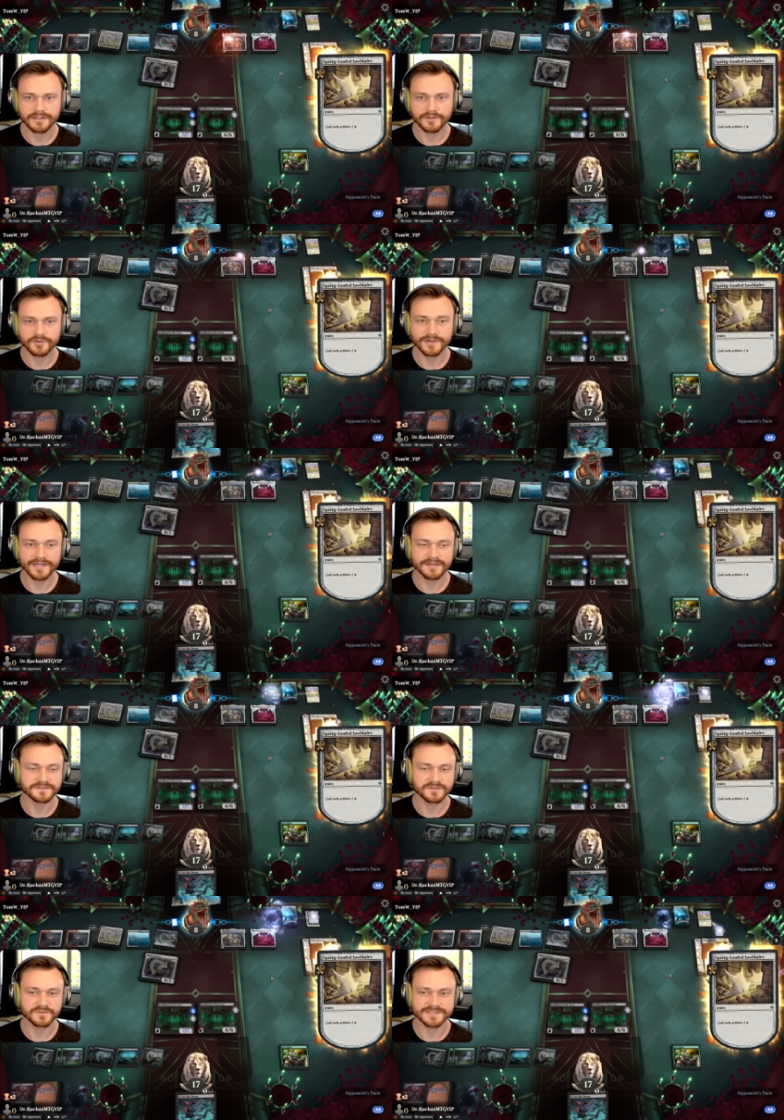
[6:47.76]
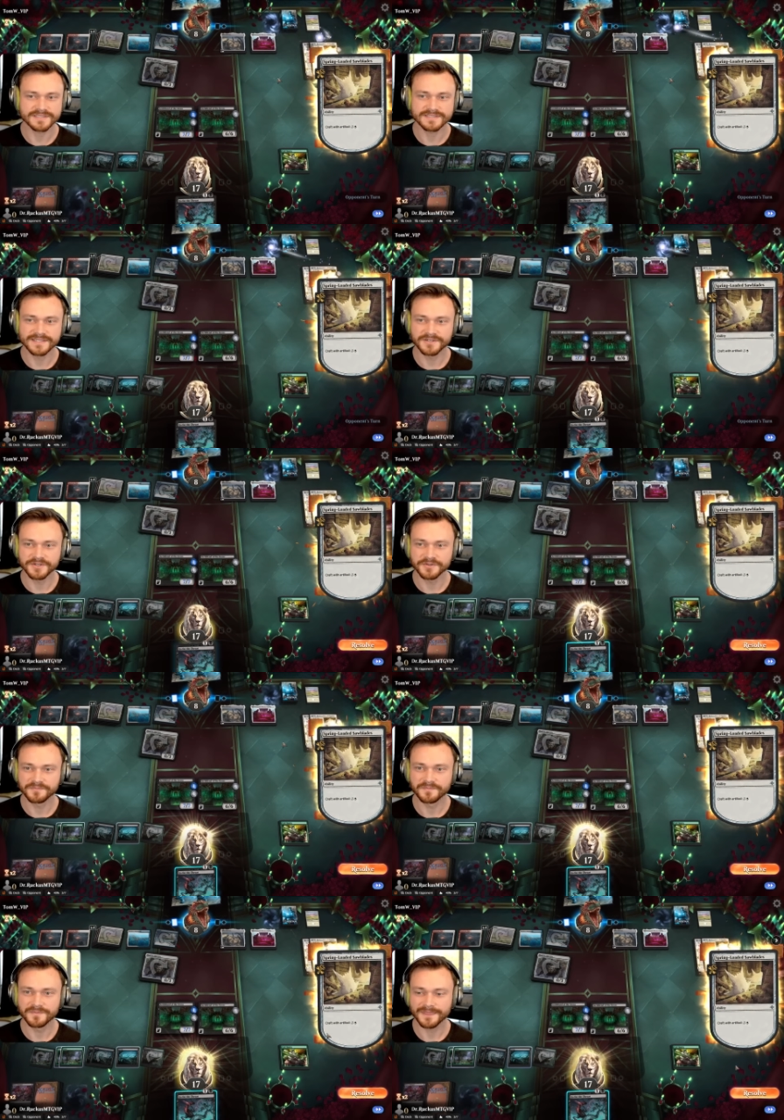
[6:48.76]
Craft. What does this thing do?
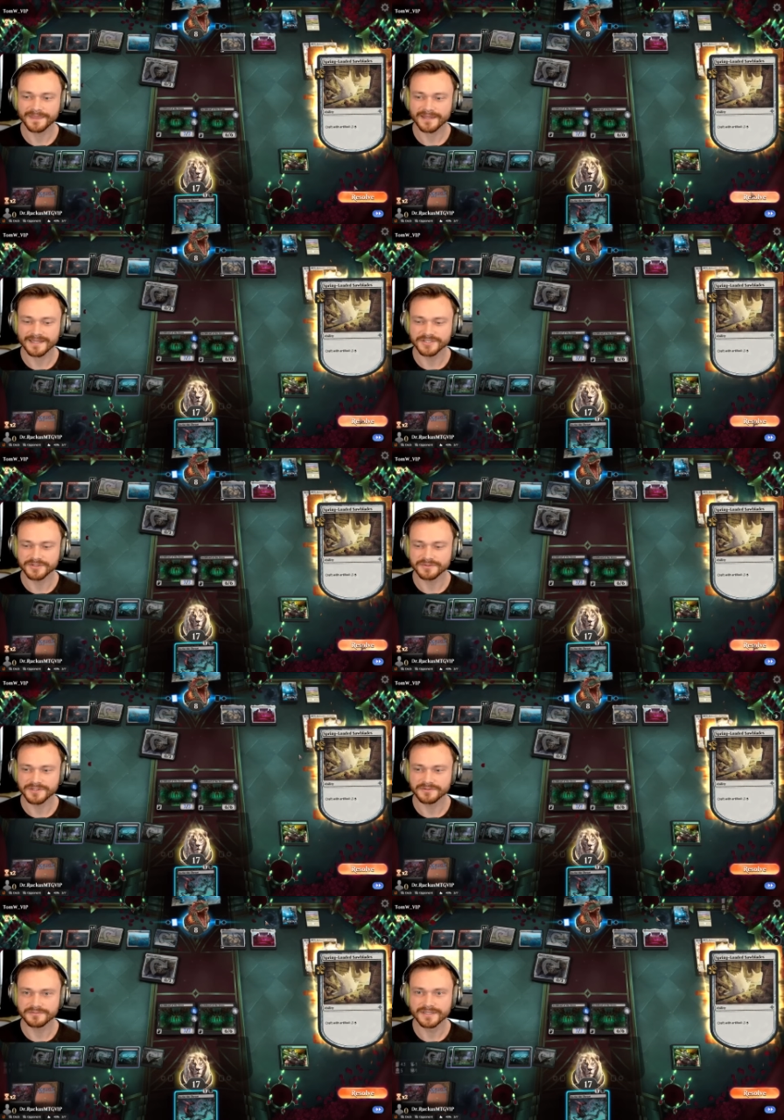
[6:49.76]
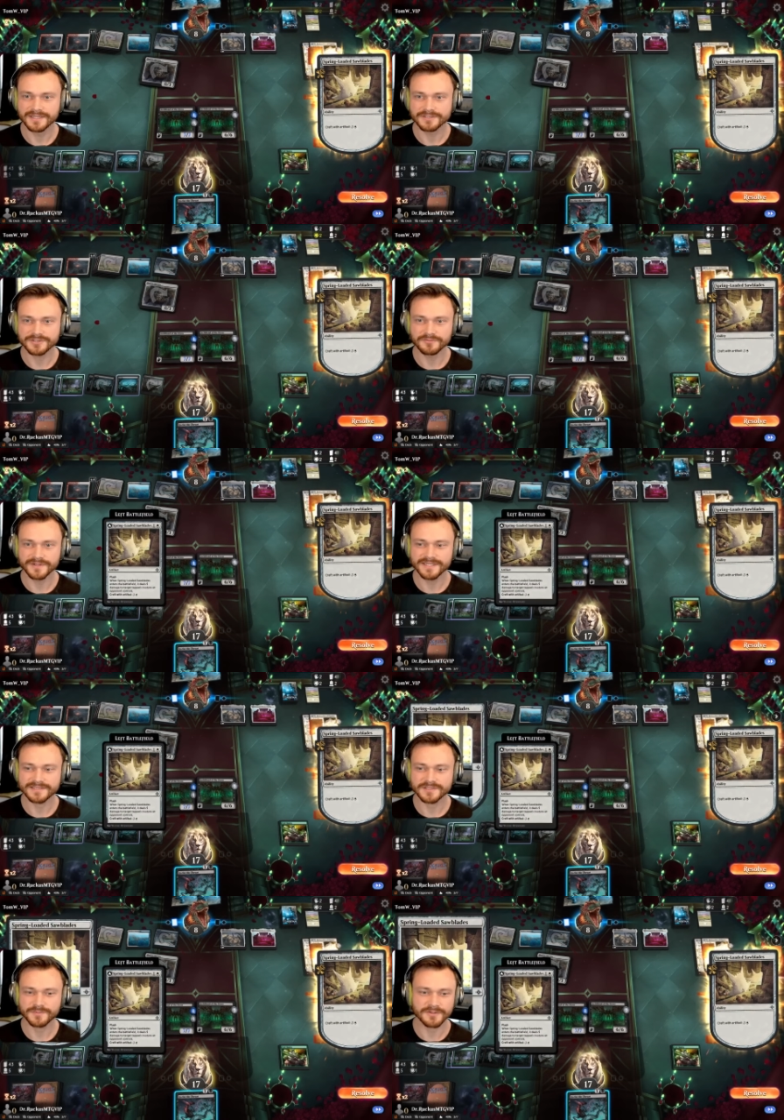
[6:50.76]
I don't know. Should I read it? I
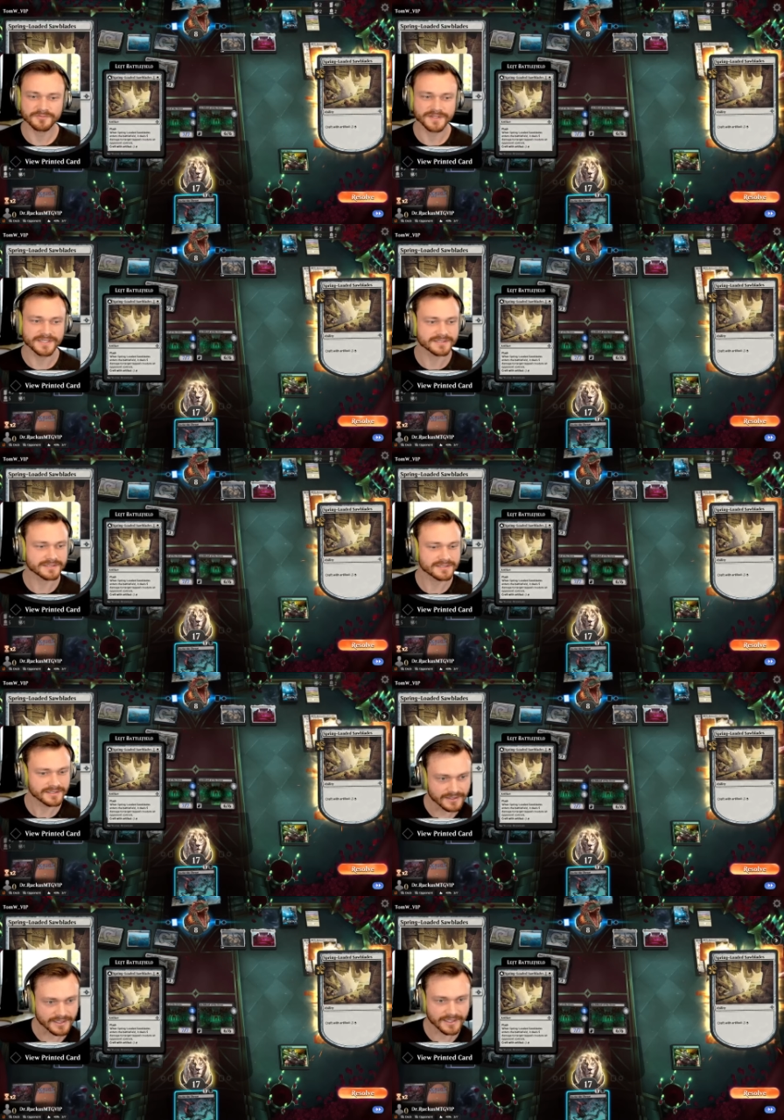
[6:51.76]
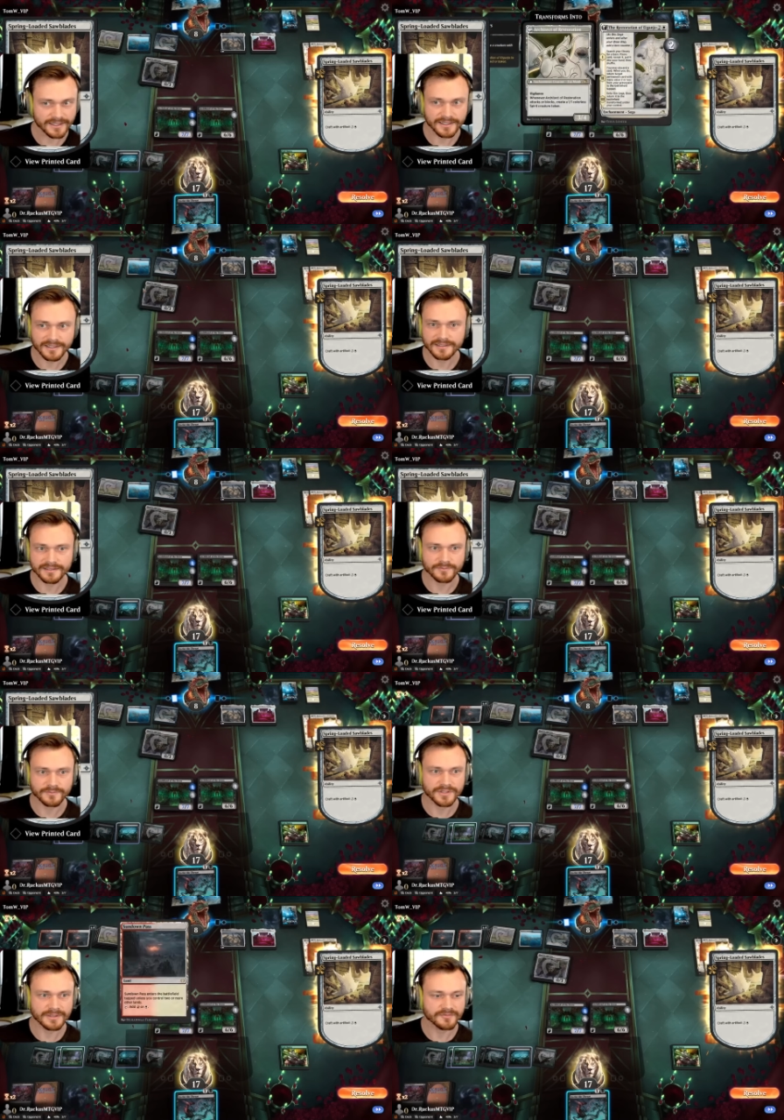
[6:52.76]
should probably read it. Will
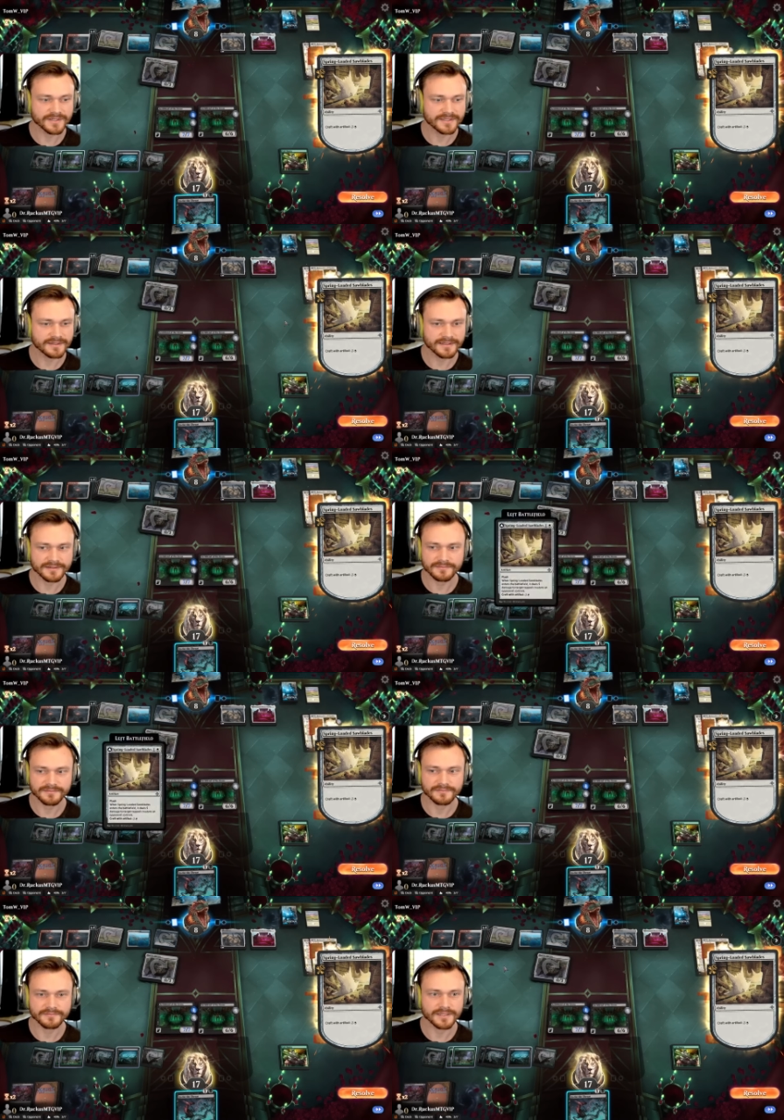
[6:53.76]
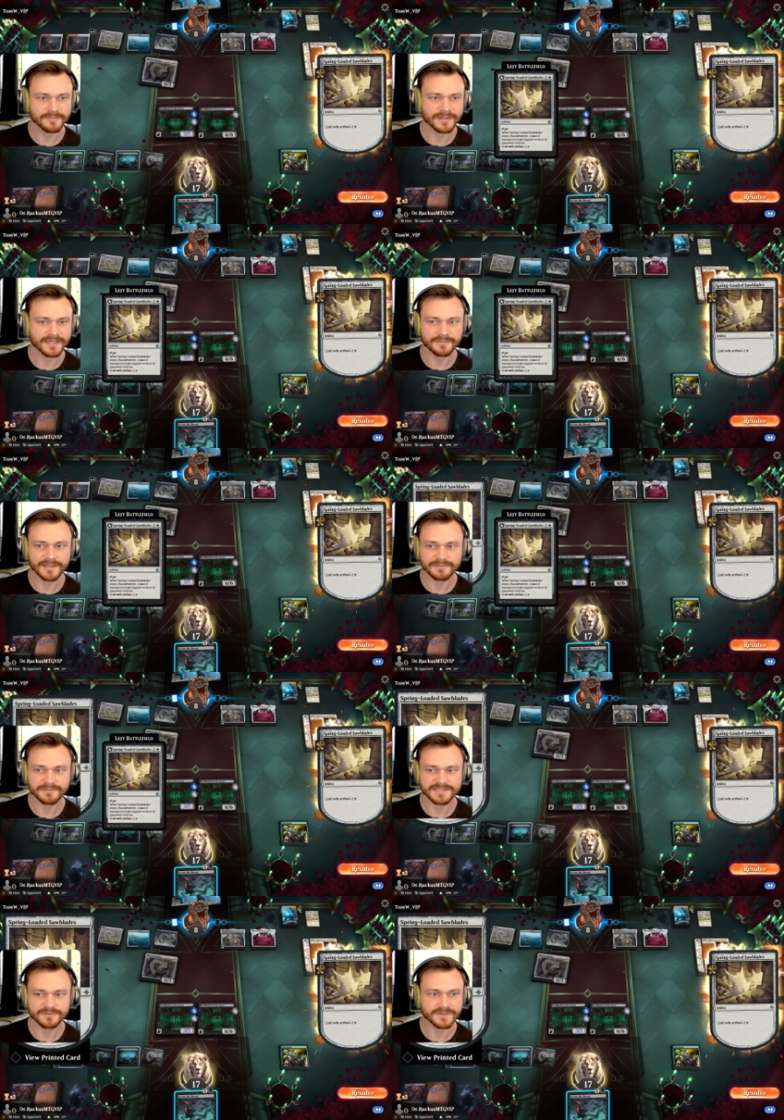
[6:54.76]
you let me read the thing? Come on, let me
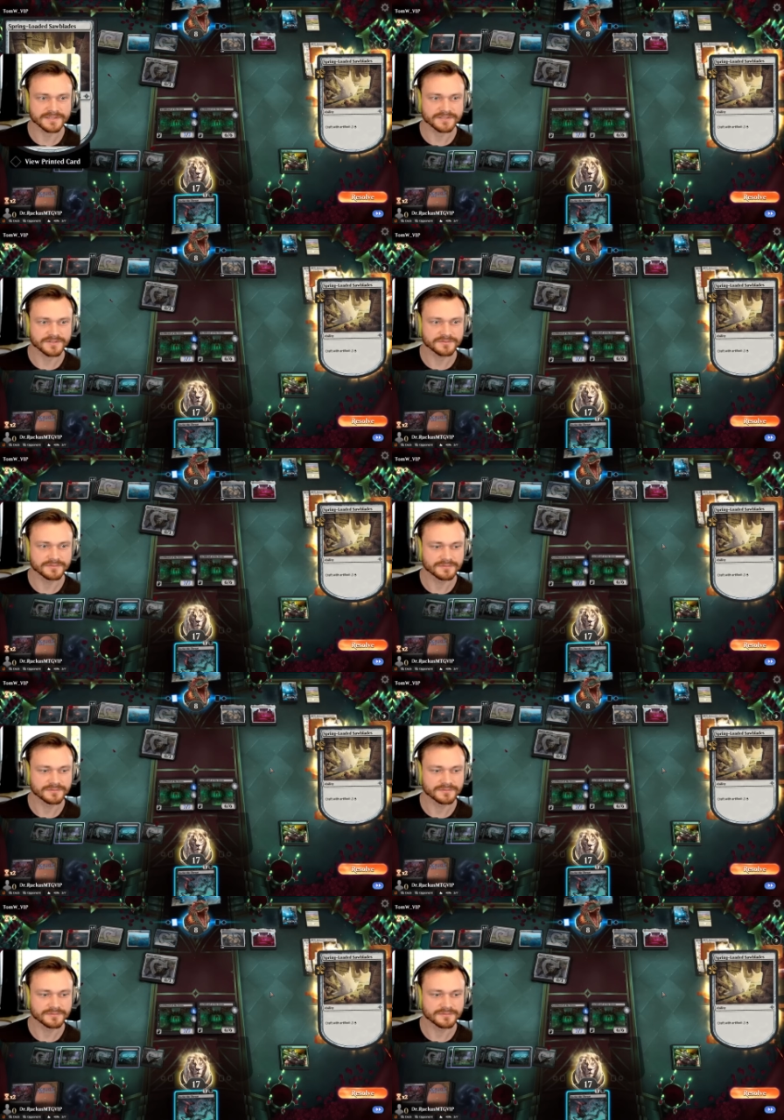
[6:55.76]
see what it's about to do.